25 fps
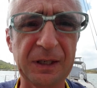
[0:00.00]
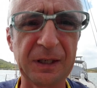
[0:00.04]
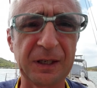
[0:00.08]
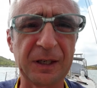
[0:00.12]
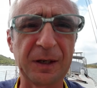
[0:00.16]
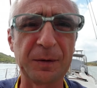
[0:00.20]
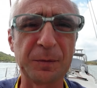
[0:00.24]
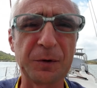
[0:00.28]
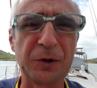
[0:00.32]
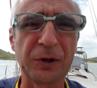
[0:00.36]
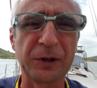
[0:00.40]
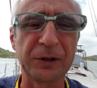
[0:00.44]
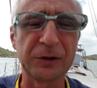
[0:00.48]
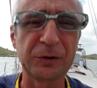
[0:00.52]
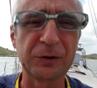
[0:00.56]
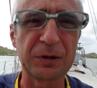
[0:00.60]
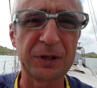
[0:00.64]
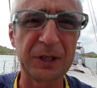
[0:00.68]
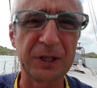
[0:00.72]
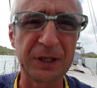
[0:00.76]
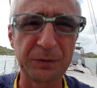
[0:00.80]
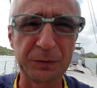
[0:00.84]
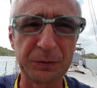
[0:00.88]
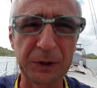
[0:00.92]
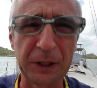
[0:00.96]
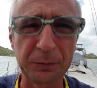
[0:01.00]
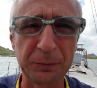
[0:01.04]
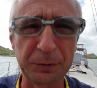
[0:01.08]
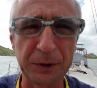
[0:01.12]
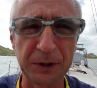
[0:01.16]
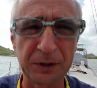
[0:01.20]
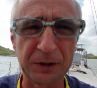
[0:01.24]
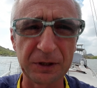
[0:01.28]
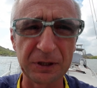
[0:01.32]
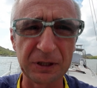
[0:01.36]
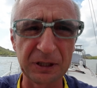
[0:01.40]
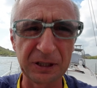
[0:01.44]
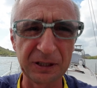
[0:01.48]
then I'm going to see if that
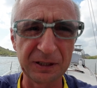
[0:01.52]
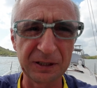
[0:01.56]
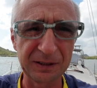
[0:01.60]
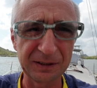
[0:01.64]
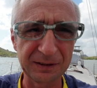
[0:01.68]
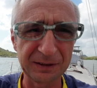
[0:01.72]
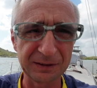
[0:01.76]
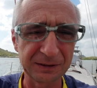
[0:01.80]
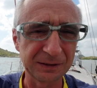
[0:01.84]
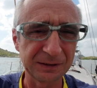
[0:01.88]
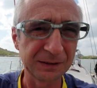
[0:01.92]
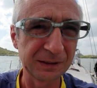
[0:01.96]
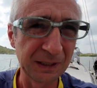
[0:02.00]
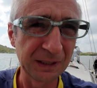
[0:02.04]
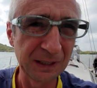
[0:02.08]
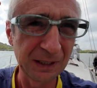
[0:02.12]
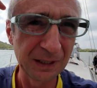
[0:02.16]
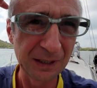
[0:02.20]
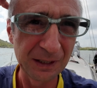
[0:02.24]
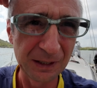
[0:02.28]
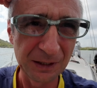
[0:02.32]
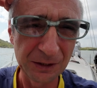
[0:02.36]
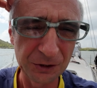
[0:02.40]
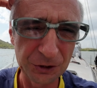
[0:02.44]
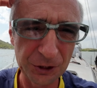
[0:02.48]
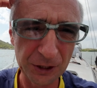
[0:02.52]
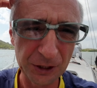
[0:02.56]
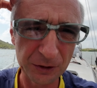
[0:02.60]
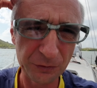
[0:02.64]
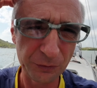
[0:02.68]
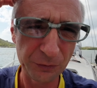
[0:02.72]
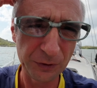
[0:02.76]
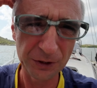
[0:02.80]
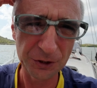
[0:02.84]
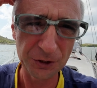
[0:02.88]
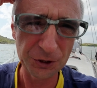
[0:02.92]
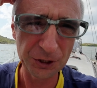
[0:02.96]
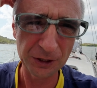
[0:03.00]
works. Just
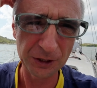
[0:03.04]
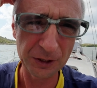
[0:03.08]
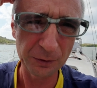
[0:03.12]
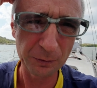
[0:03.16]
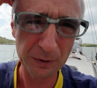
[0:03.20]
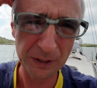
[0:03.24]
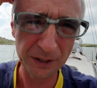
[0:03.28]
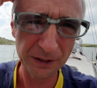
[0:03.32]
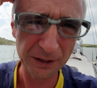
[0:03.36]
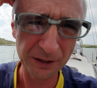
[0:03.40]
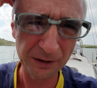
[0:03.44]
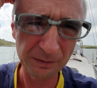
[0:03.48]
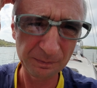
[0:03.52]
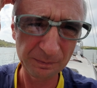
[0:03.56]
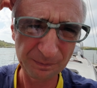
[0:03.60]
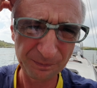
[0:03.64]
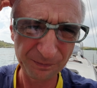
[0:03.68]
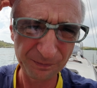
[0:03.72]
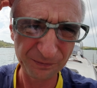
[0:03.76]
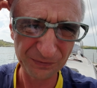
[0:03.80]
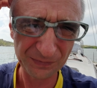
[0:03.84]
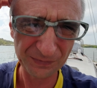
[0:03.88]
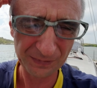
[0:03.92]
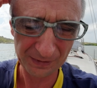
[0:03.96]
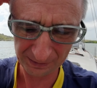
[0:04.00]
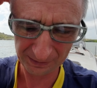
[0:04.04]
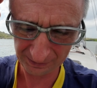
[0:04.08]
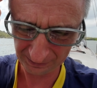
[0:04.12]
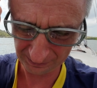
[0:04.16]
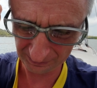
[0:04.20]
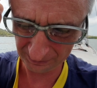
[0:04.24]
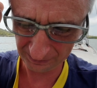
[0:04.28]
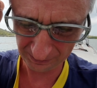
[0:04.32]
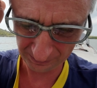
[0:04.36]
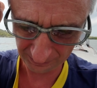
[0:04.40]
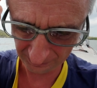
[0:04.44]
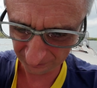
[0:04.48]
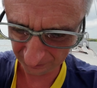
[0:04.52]
finishing the wiring,
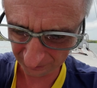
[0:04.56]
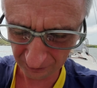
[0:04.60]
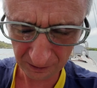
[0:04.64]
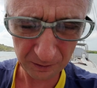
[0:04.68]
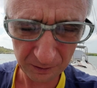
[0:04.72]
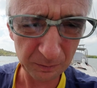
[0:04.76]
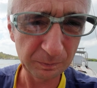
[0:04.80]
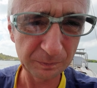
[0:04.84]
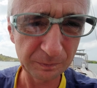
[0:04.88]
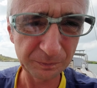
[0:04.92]
and that's it.